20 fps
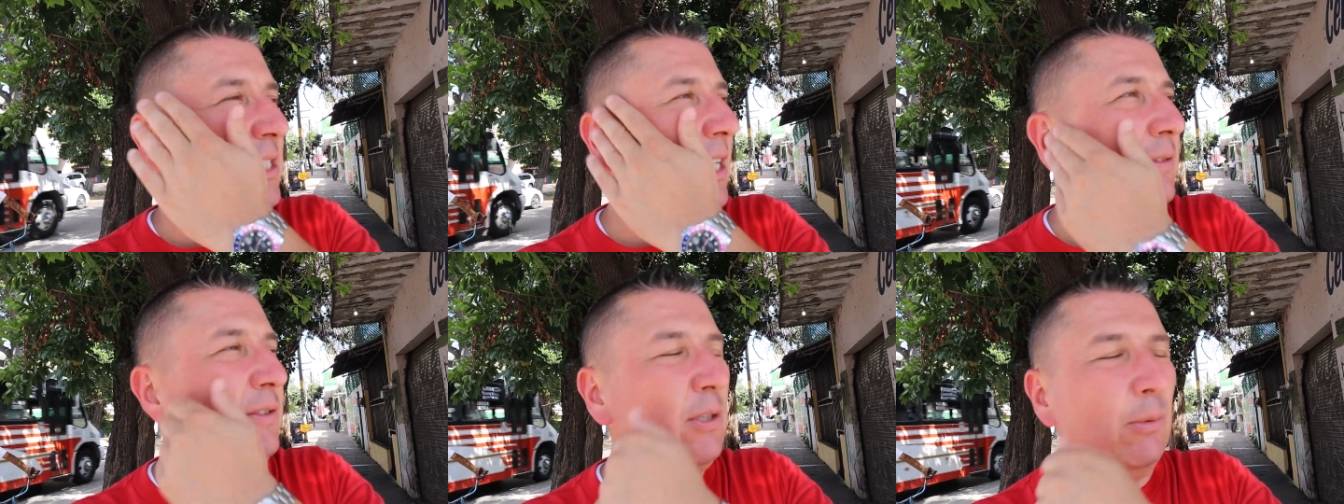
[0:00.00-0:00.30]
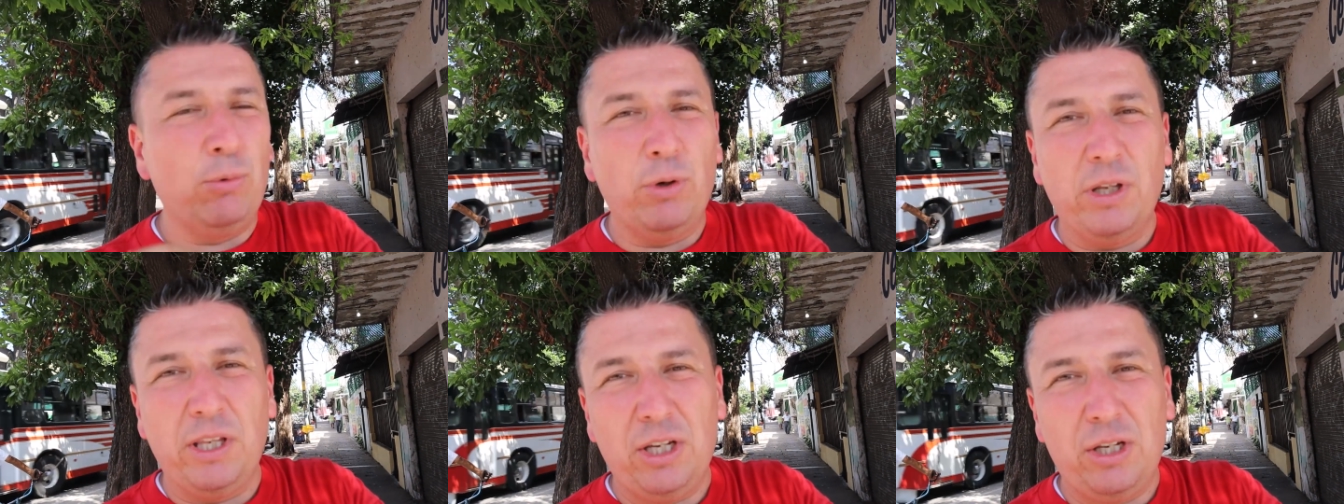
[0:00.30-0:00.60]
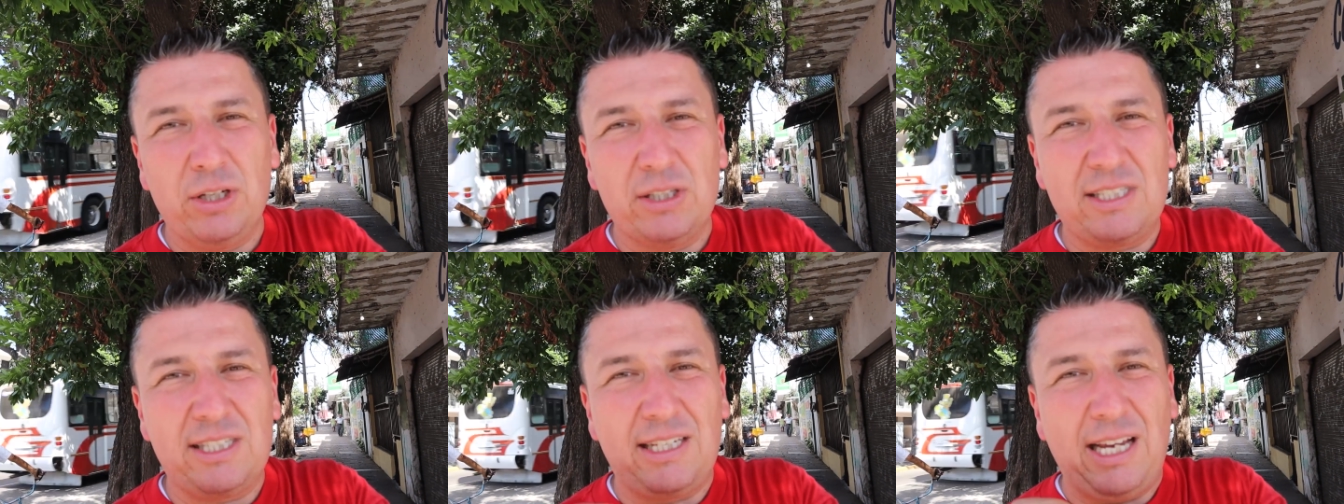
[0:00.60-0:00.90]
to have some really
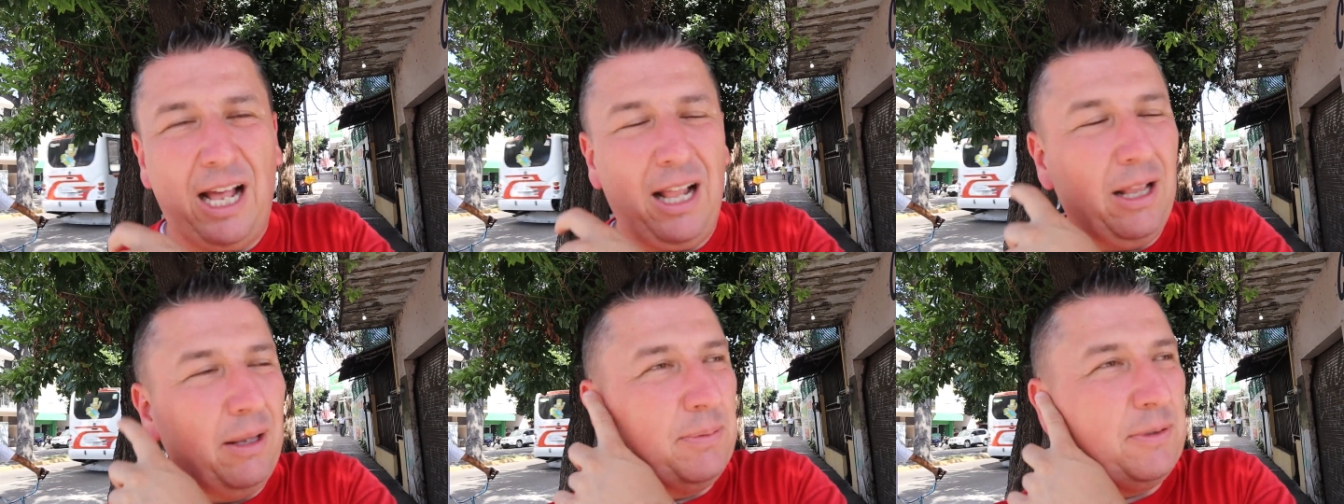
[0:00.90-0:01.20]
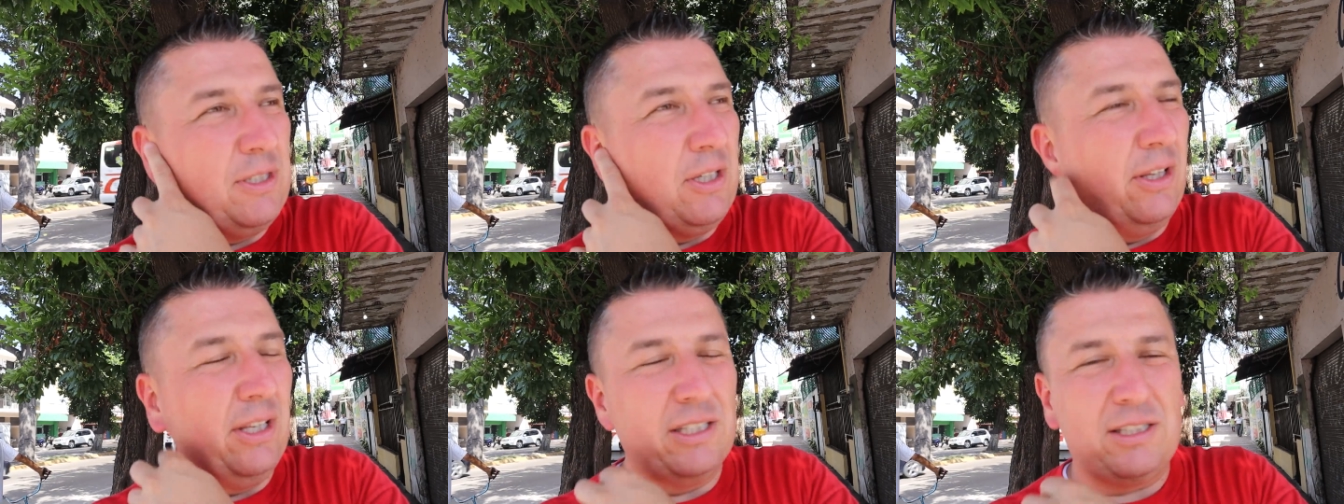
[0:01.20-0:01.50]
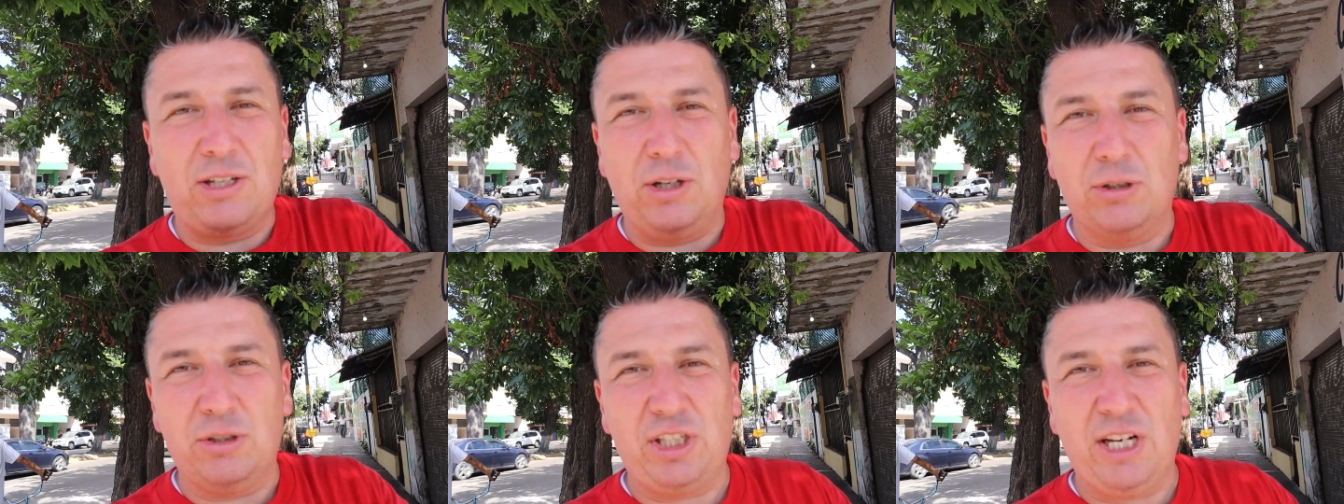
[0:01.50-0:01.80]
good scallops, so
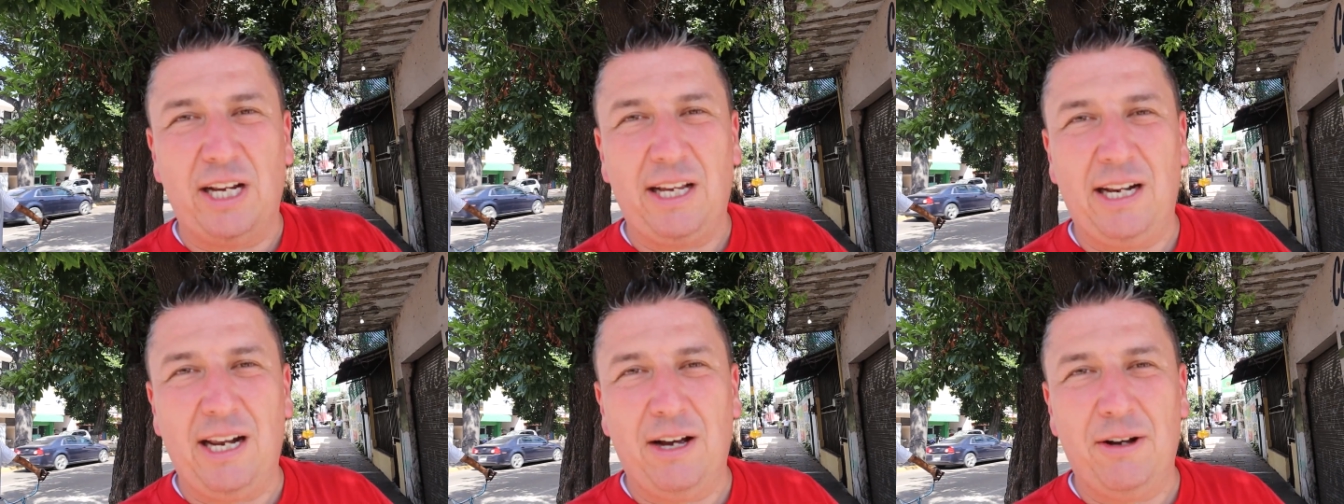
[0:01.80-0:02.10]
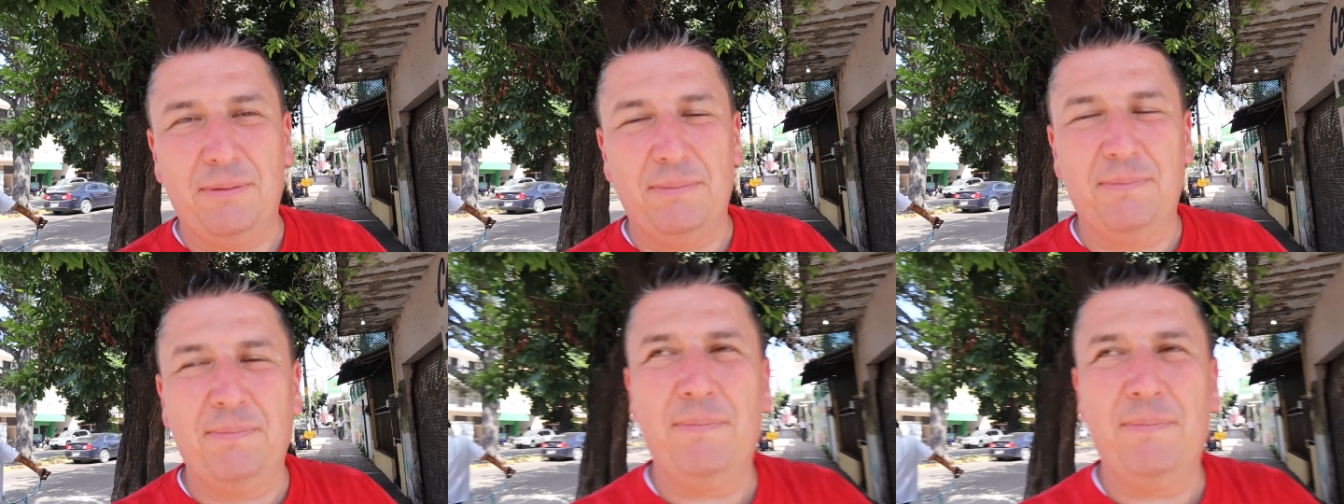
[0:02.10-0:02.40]
let's go check it out.